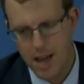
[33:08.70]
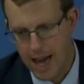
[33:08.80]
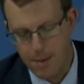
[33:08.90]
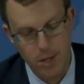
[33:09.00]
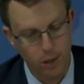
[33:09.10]
you
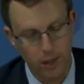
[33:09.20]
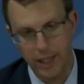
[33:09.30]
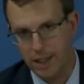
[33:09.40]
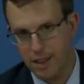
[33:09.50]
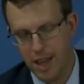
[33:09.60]

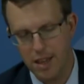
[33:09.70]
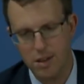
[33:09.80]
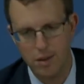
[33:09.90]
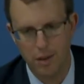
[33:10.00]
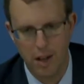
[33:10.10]
absolutely thank
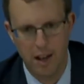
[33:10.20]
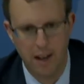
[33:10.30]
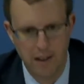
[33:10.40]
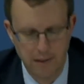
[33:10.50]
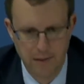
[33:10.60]
you uh,
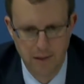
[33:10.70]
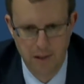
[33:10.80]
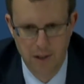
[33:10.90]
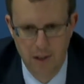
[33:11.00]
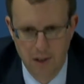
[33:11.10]

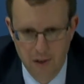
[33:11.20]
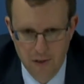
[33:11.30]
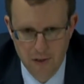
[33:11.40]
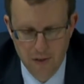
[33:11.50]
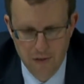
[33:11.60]

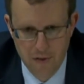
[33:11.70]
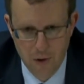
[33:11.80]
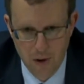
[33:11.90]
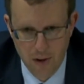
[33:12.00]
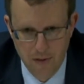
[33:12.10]

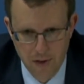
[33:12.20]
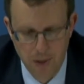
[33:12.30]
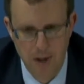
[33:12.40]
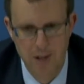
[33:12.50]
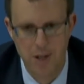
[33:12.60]
for, for the
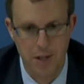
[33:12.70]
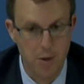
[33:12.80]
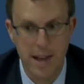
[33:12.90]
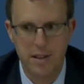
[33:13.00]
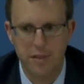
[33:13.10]
question.
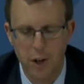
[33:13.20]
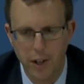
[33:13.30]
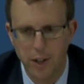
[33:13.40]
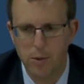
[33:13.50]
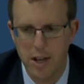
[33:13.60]
You ask a very
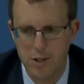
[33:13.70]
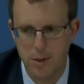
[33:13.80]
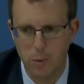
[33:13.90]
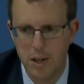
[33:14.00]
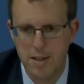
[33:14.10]
good
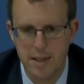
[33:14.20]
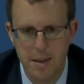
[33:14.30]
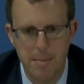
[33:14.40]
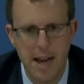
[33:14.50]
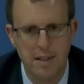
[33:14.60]
question. What is the
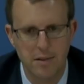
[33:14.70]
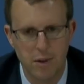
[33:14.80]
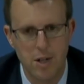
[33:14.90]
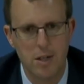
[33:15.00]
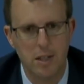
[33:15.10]
impact of
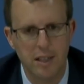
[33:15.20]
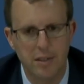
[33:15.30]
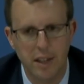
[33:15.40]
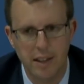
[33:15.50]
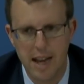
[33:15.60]
Russia
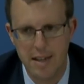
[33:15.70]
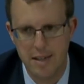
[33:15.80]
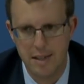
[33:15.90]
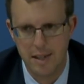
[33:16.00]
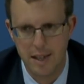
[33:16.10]
leaving the
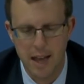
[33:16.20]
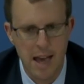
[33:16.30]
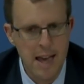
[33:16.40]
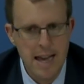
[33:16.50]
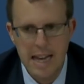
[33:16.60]
ISTC?
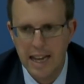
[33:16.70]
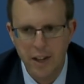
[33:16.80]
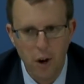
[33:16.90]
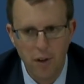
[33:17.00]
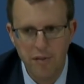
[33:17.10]

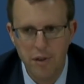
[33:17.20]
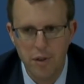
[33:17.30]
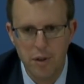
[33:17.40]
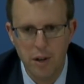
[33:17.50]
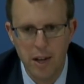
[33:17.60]
In our
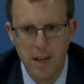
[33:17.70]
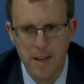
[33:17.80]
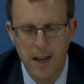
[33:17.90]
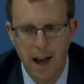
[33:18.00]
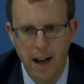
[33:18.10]
view,
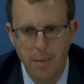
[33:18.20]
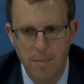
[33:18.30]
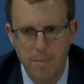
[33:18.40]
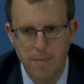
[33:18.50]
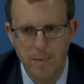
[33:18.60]

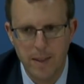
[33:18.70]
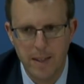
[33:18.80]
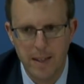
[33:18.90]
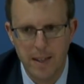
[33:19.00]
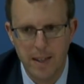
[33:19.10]
um,
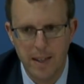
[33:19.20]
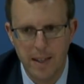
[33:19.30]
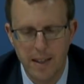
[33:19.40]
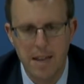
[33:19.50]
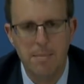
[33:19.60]

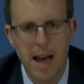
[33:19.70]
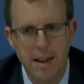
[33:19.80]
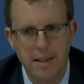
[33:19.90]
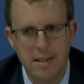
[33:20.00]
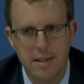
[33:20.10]
the
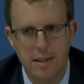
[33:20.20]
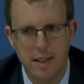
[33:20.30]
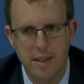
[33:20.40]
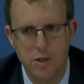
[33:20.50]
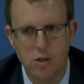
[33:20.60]
impact
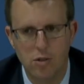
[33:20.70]
is